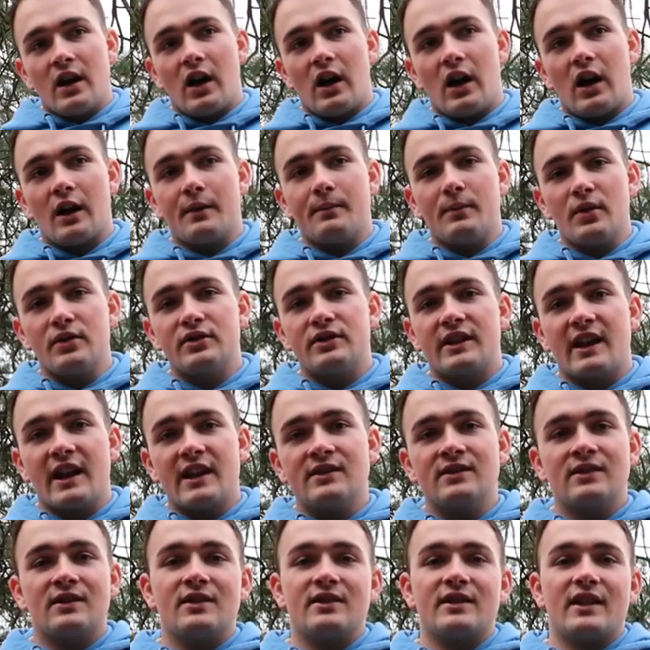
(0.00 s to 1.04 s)
on most
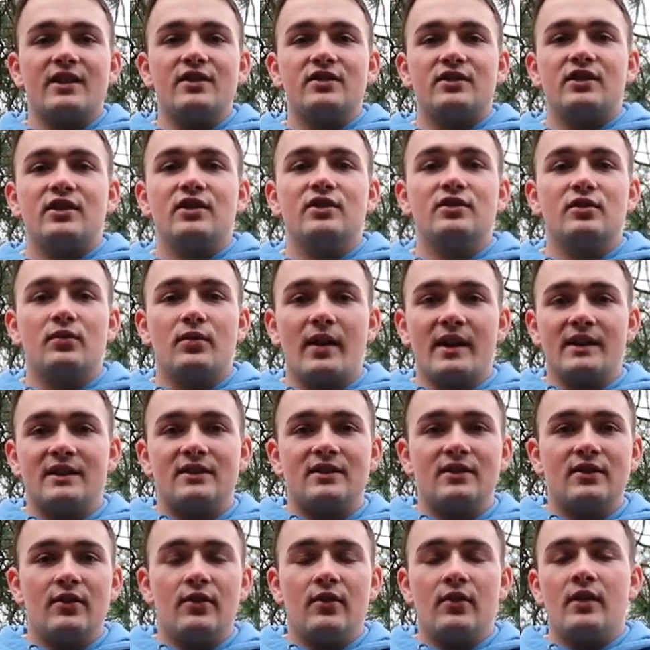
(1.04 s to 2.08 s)
occasions because I used to use a
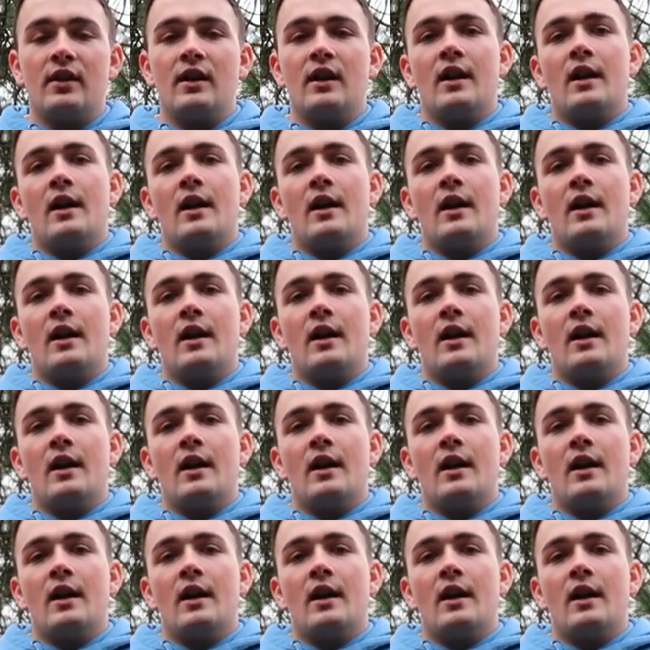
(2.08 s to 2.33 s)
wetsuit.